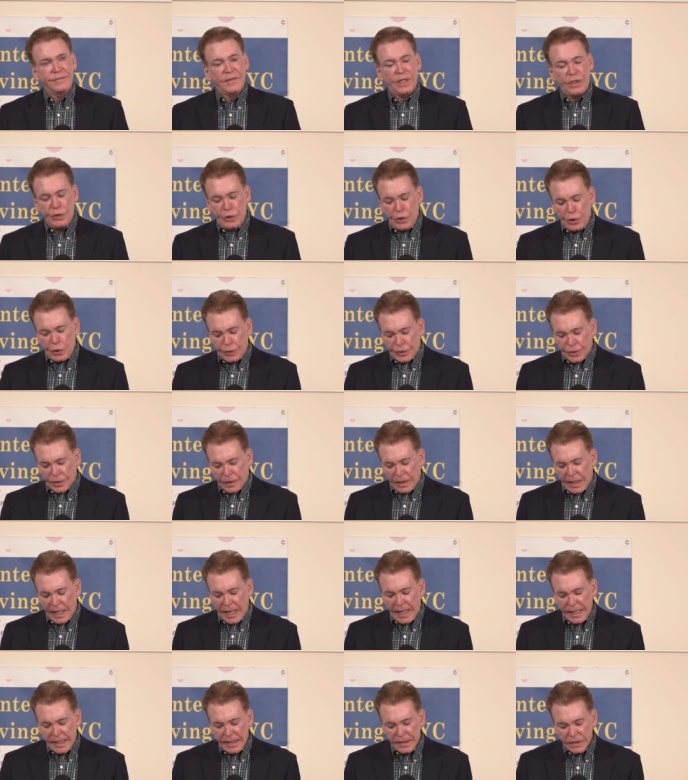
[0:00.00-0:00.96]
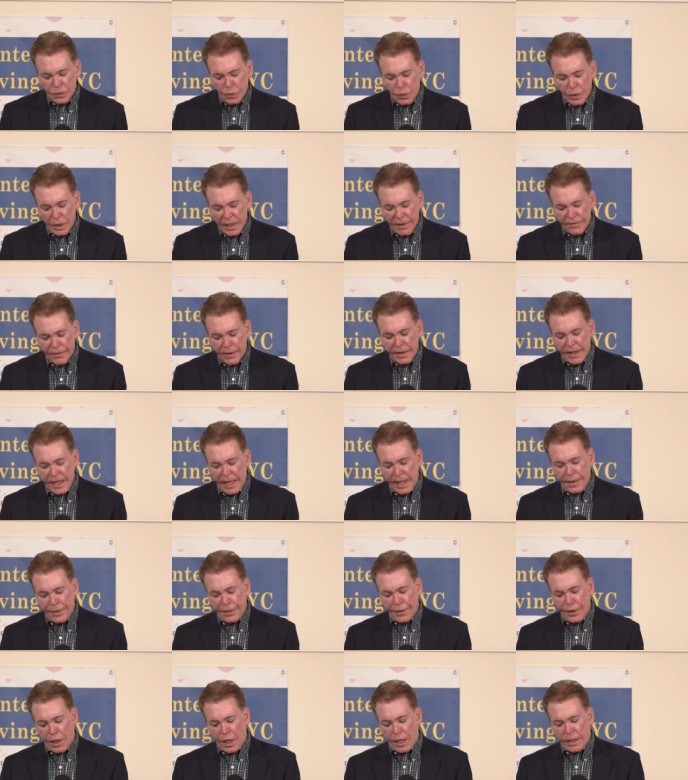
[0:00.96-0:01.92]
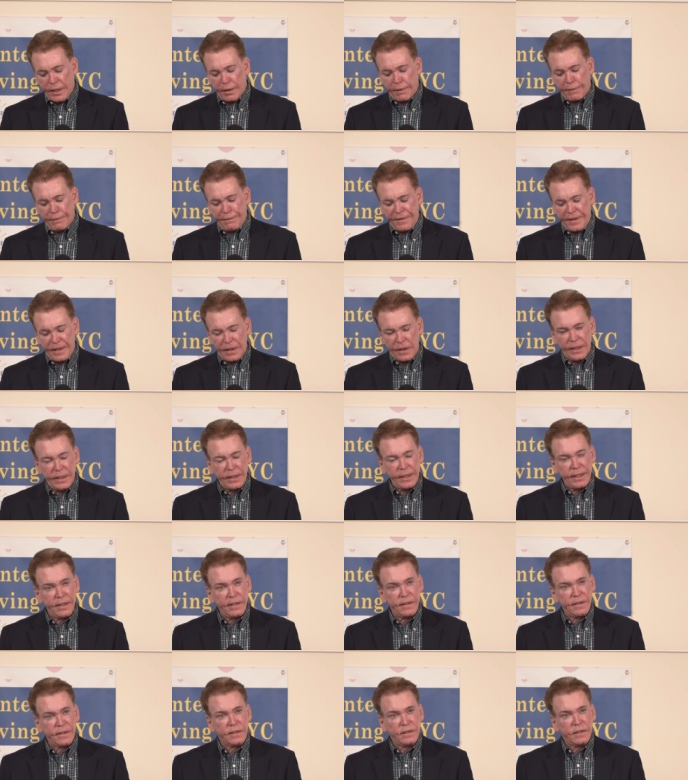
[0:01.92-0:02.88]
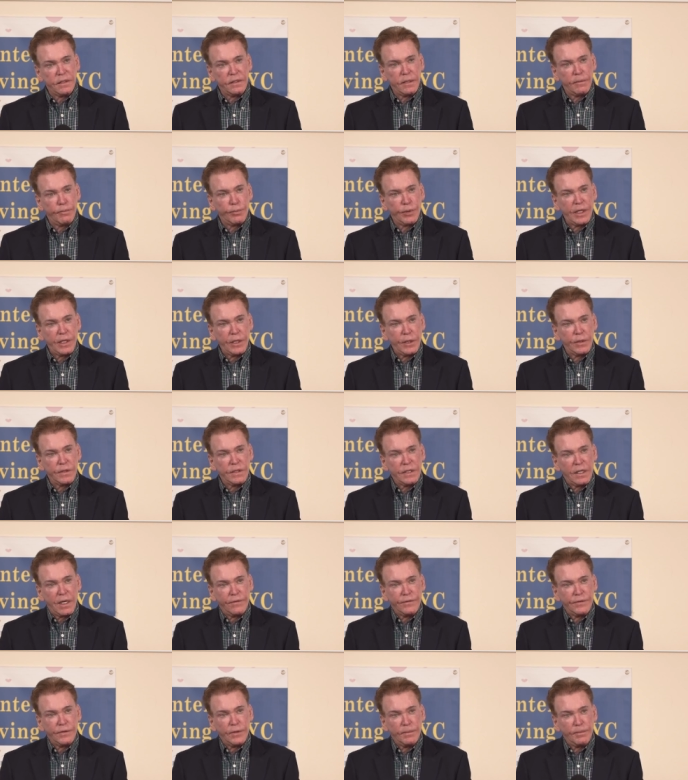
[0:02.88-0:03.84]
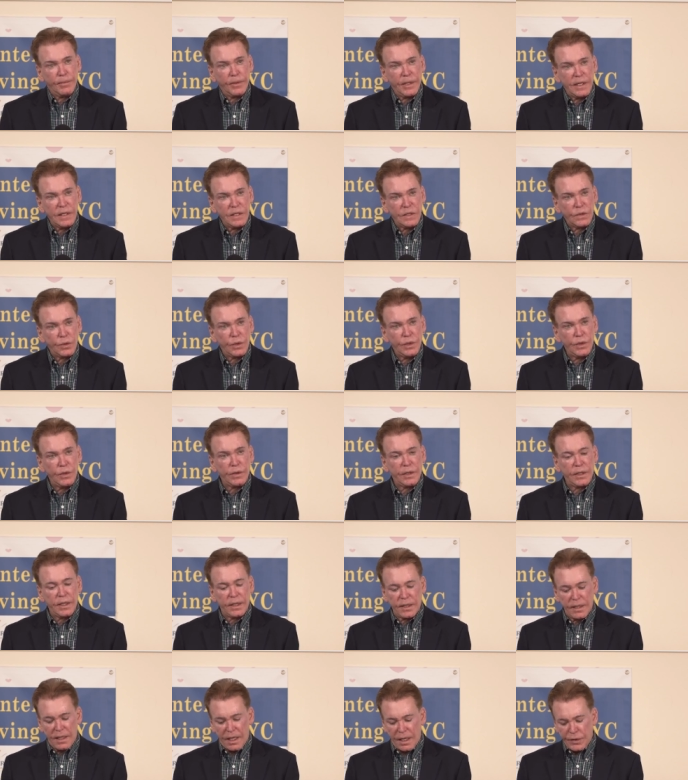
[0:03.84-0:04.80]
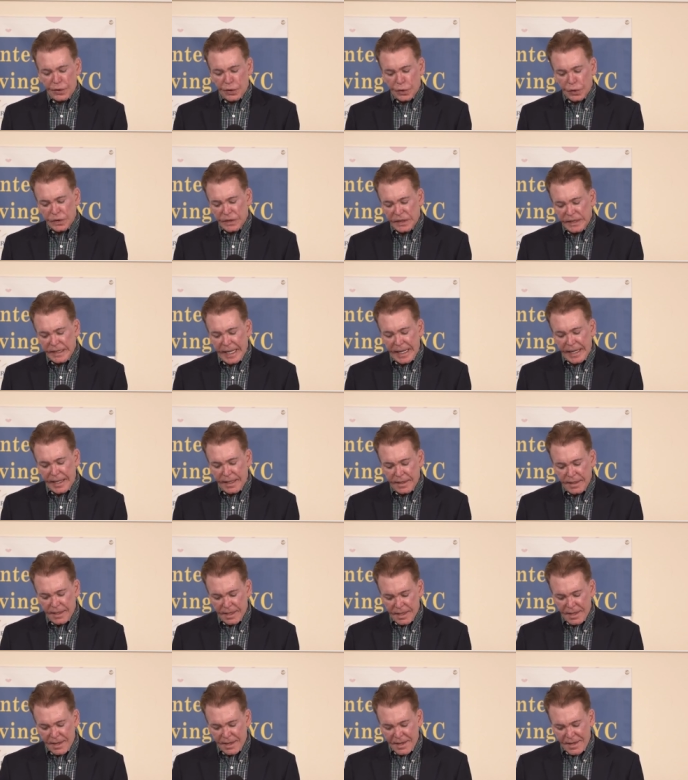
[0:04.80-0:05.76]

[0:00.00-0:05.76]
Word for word: neutralize whatever that thought or feeling is to bring yourself to a place where you can understand